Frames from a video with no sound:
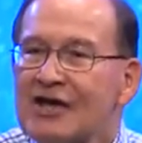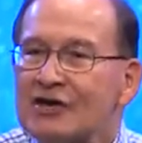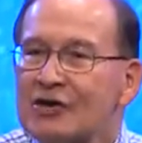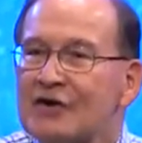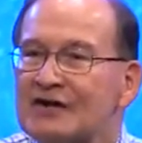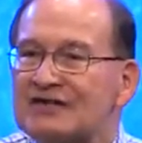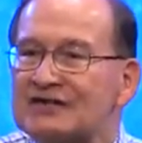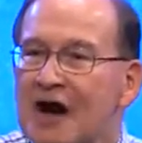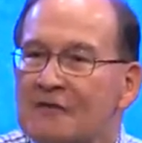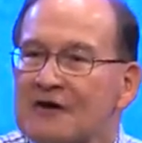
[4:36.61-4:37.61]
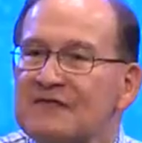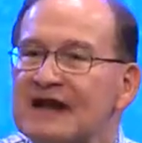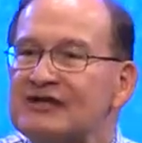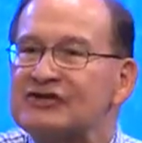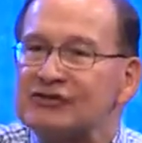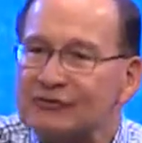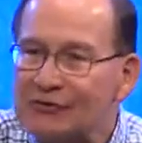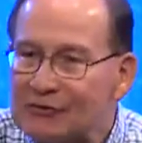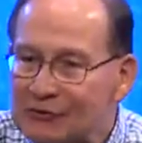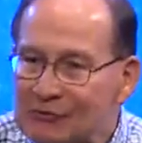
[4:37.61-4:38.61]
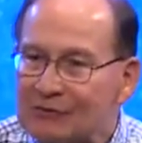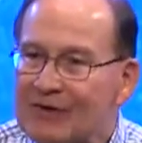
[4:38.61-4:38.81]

you are discovering that it's true,